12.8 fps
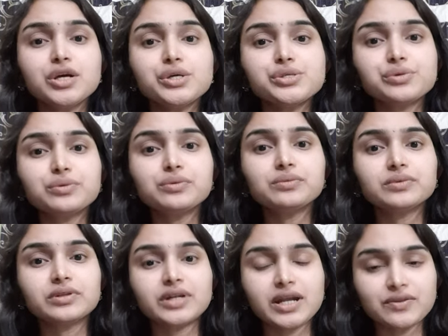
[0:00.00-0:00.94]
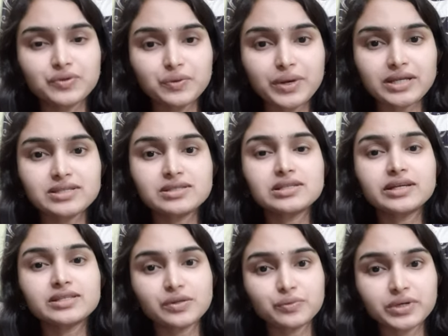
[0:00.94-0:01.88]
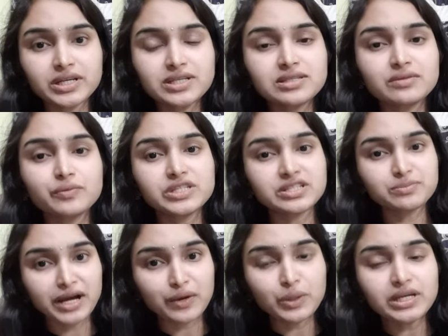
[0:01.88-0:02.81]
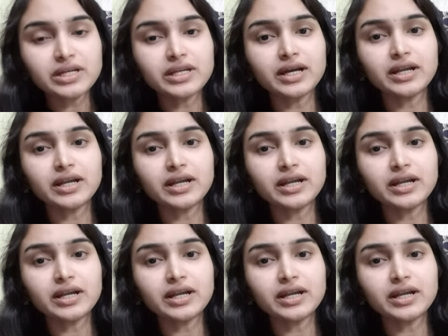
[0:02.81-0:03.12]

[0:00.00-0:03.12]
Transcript: So there are three vaccines like Cervarix, which is bivalent,